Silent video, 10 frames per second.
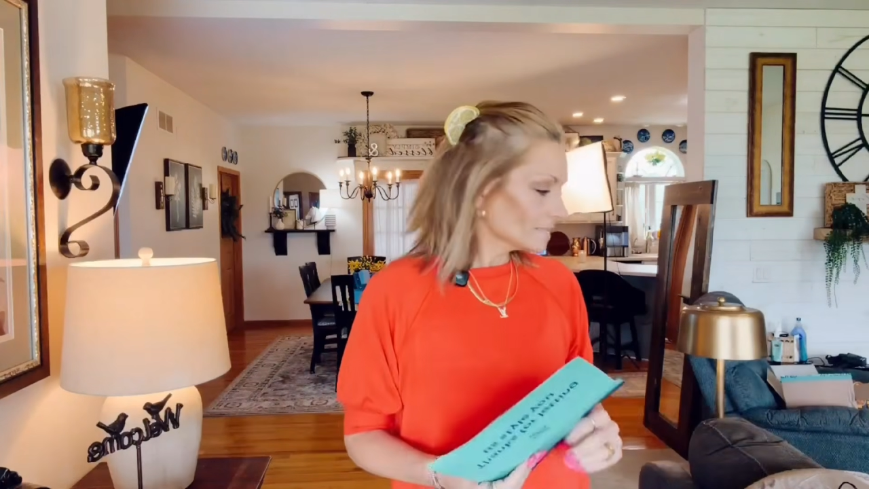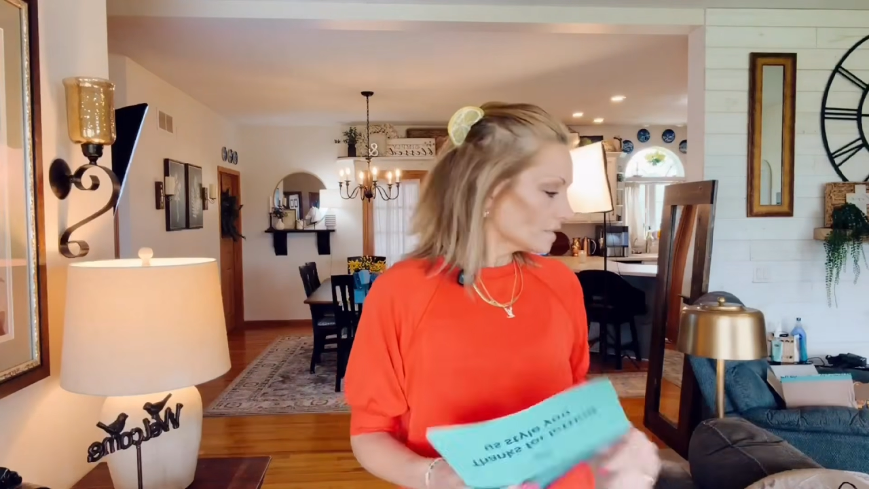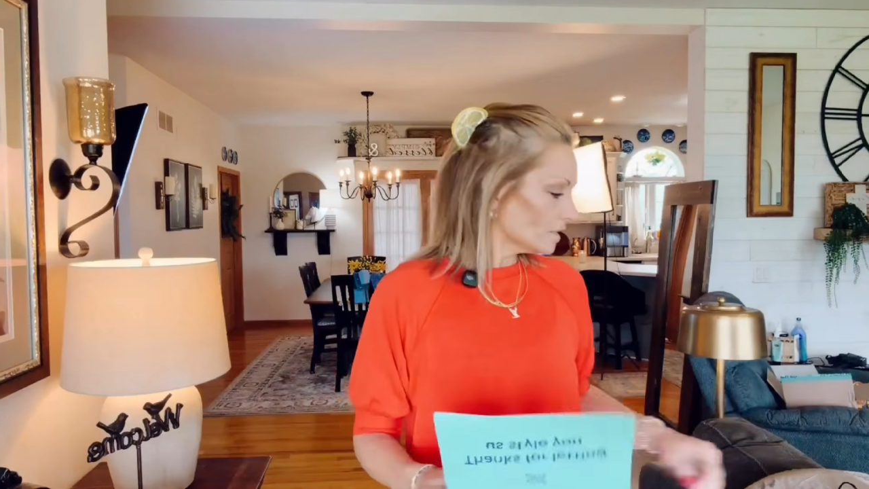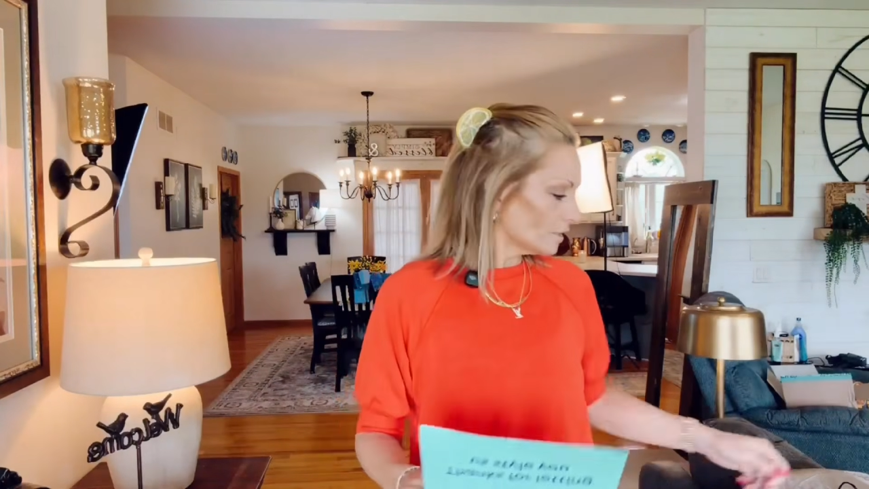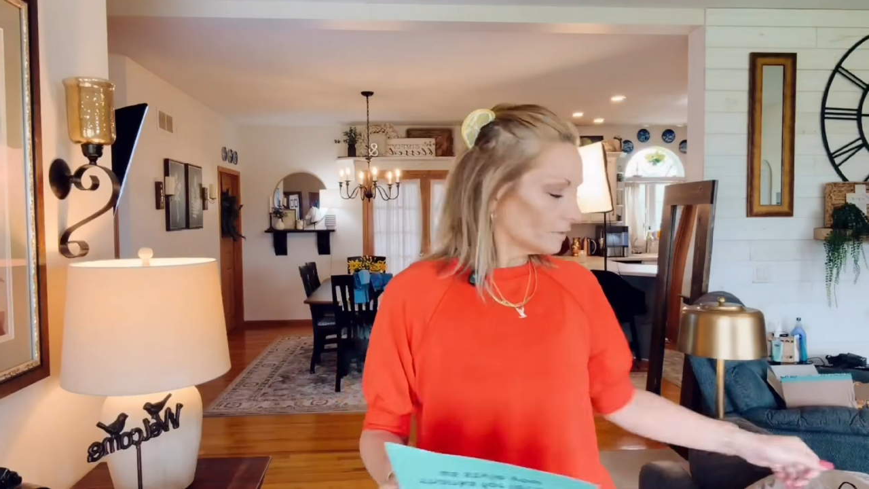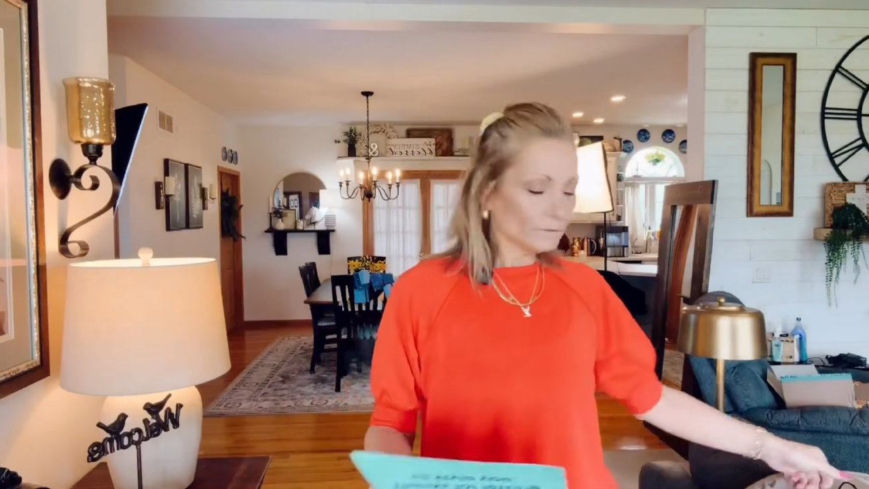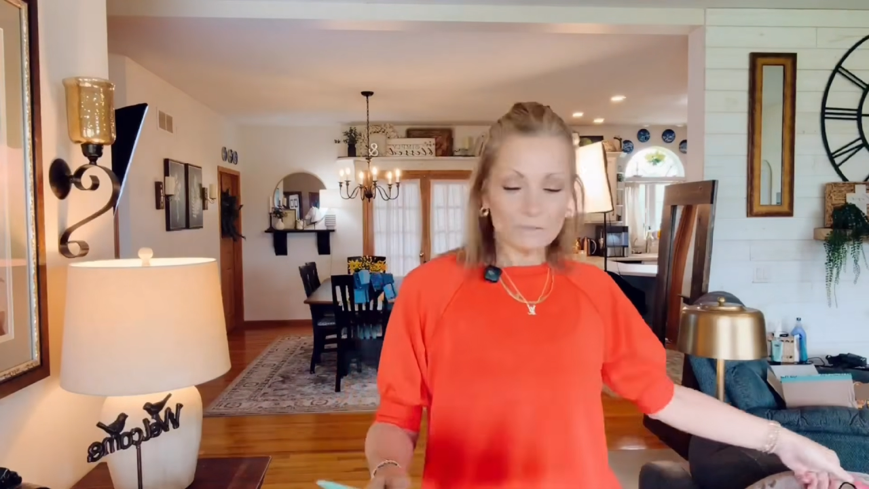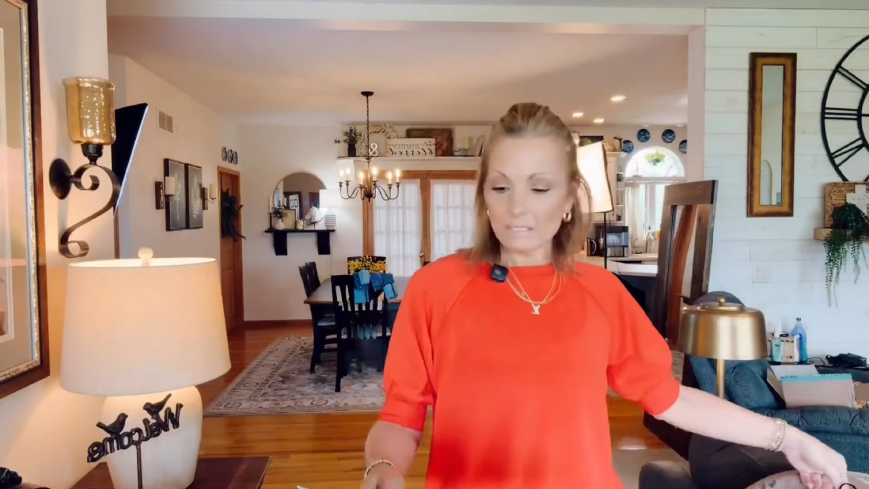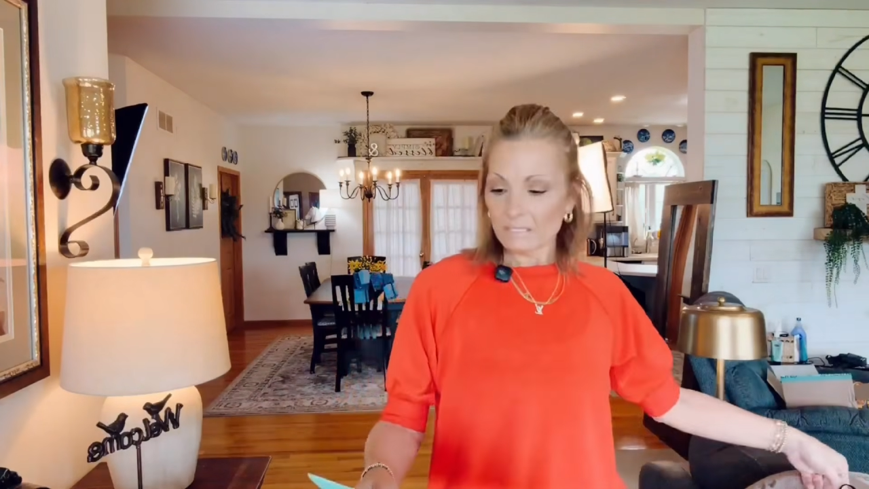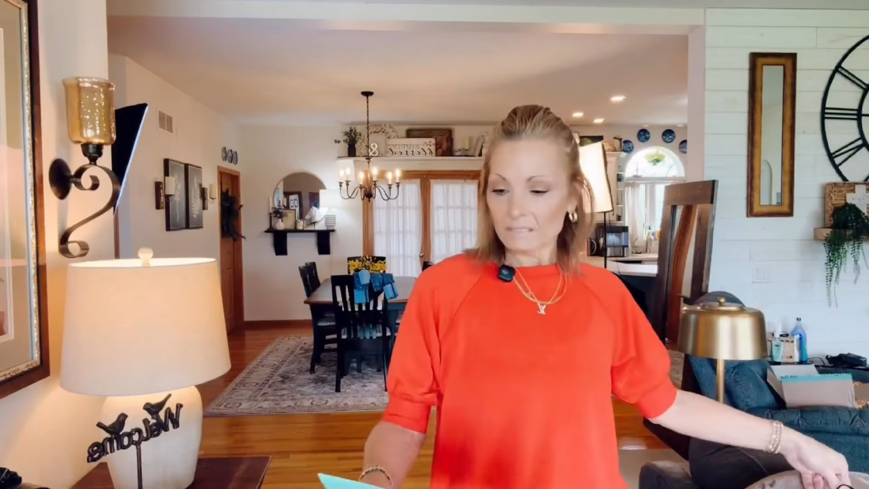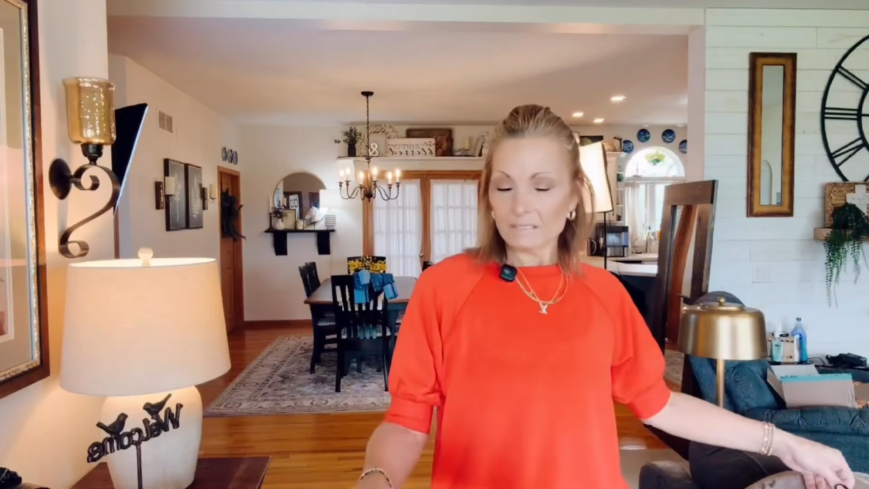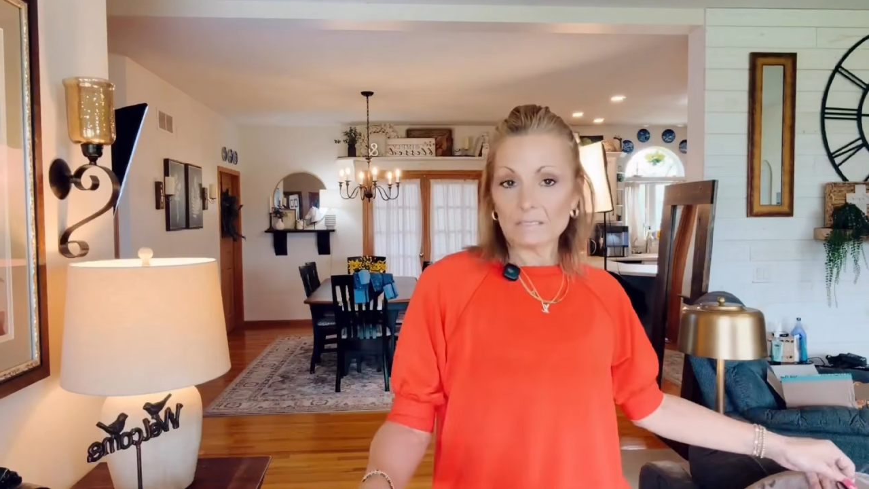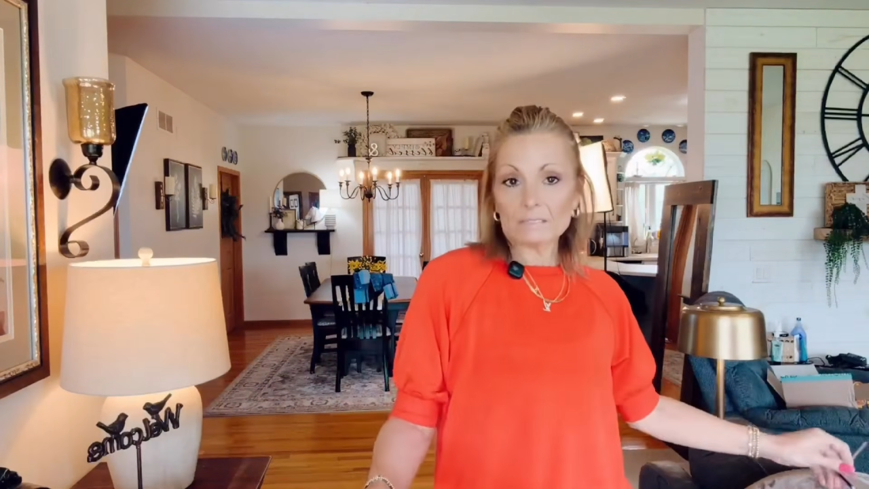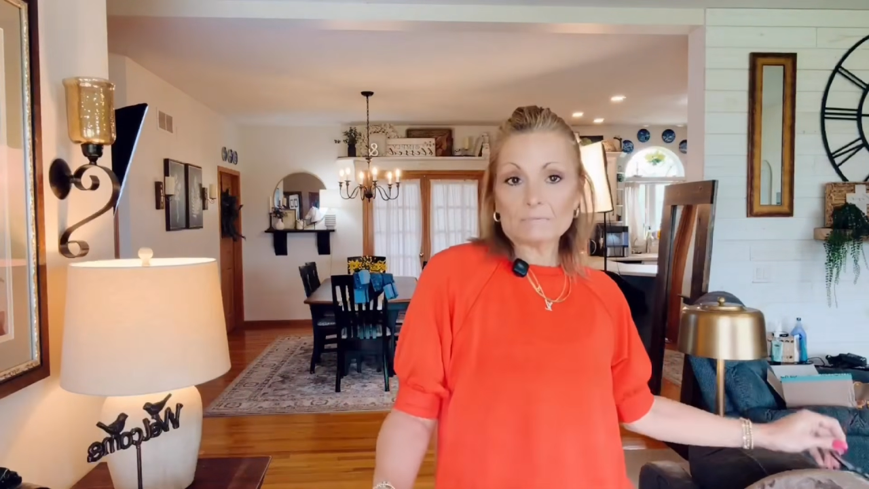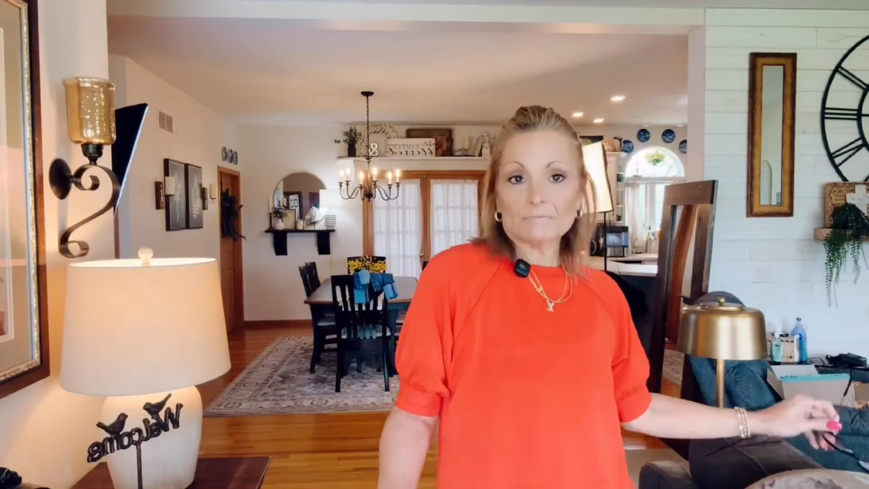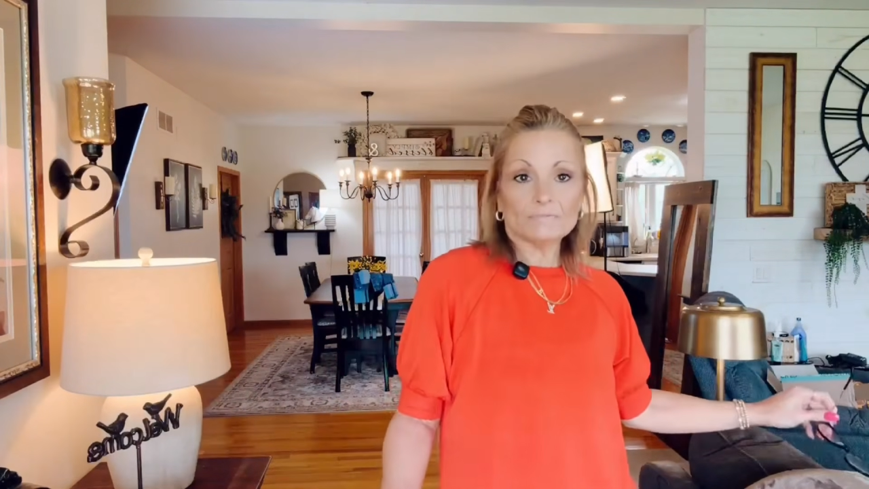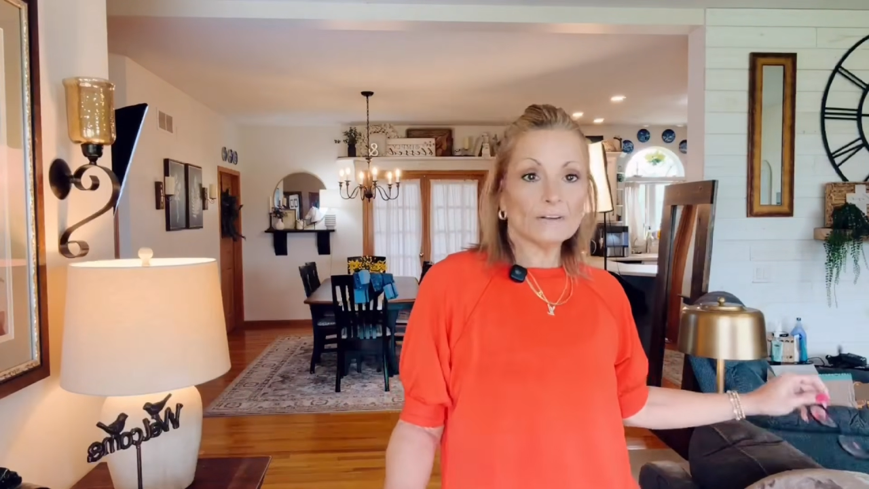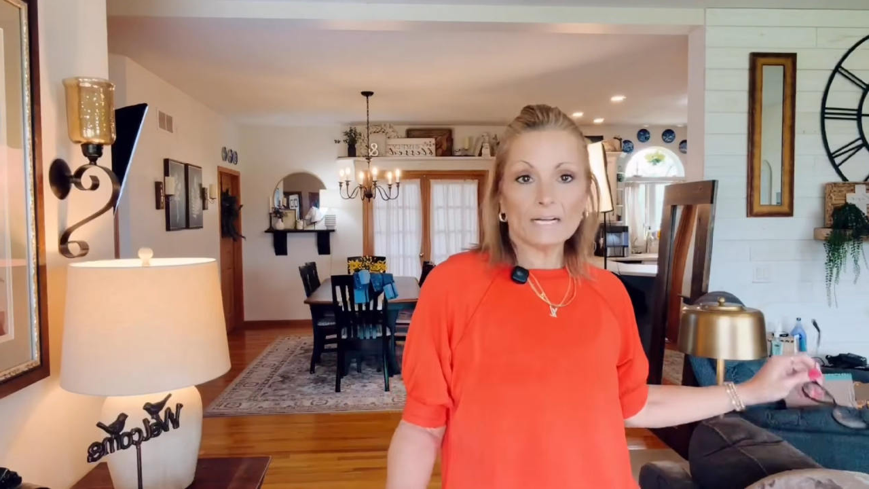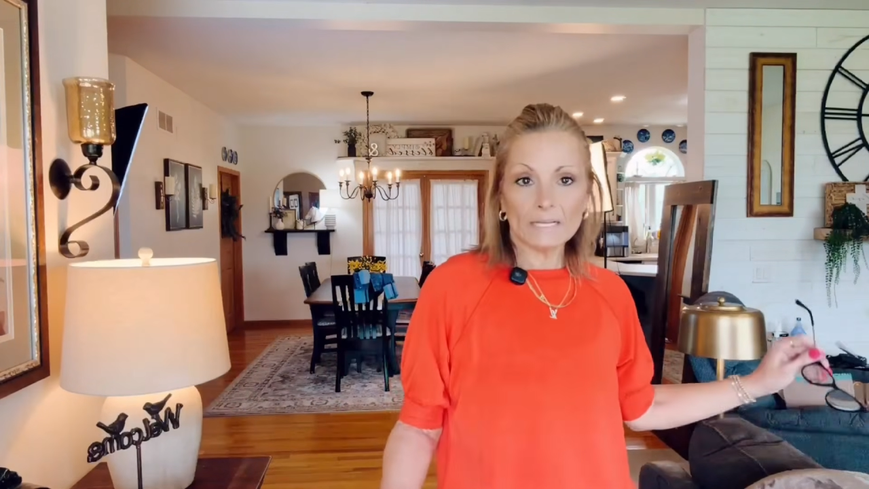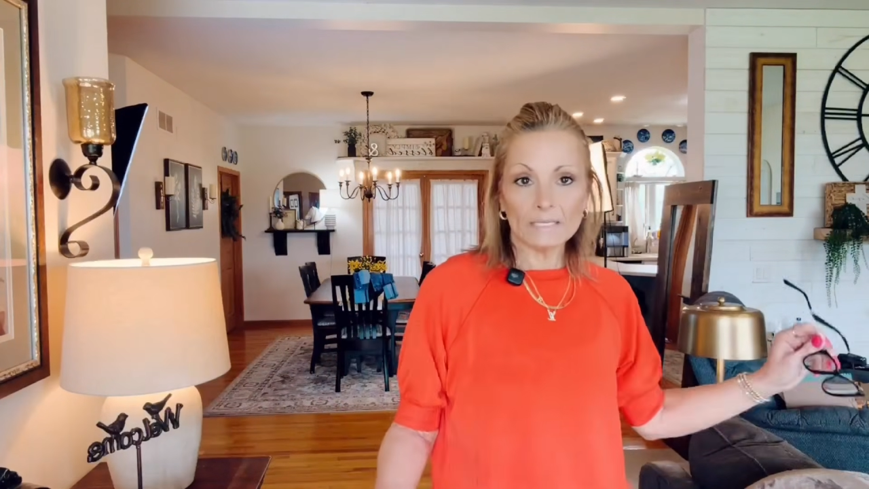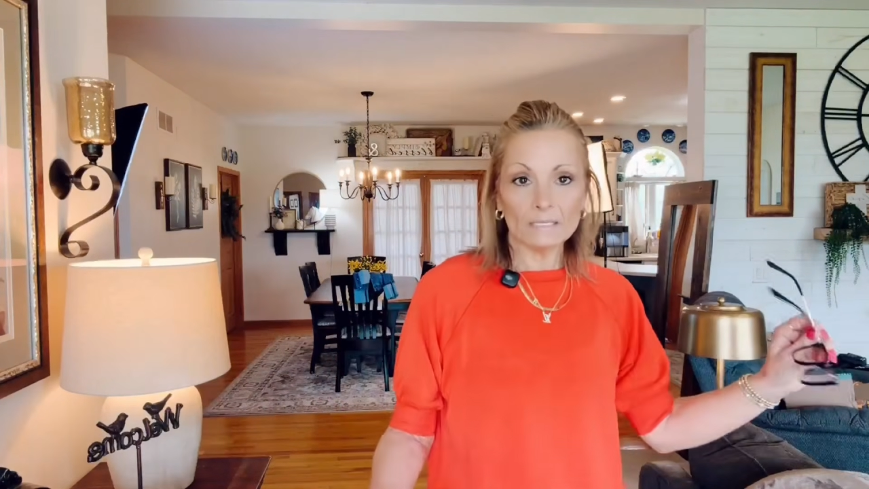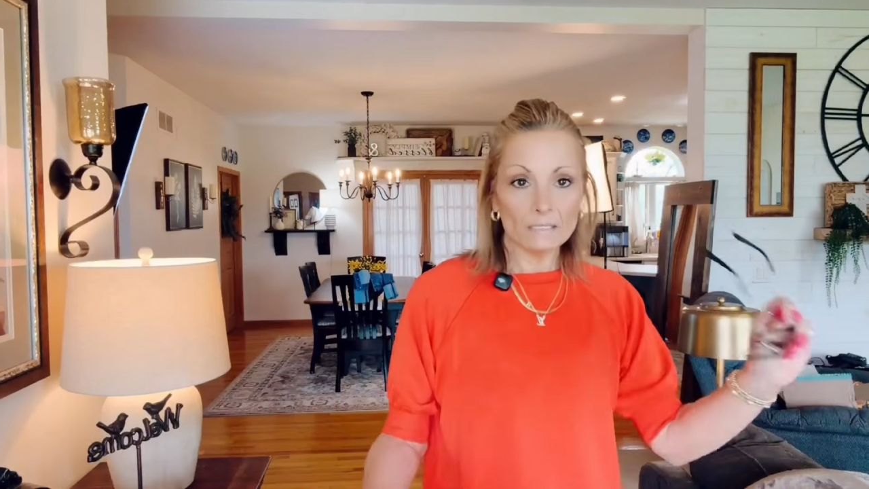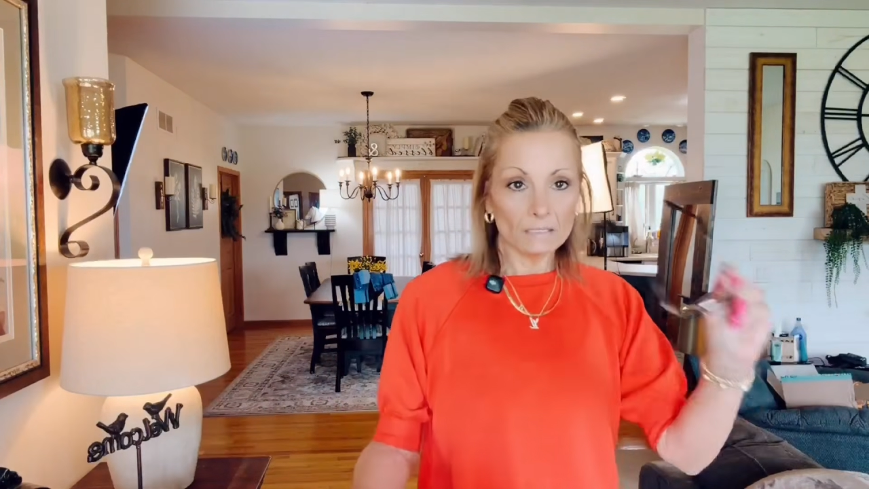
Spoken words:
cute, it's fine,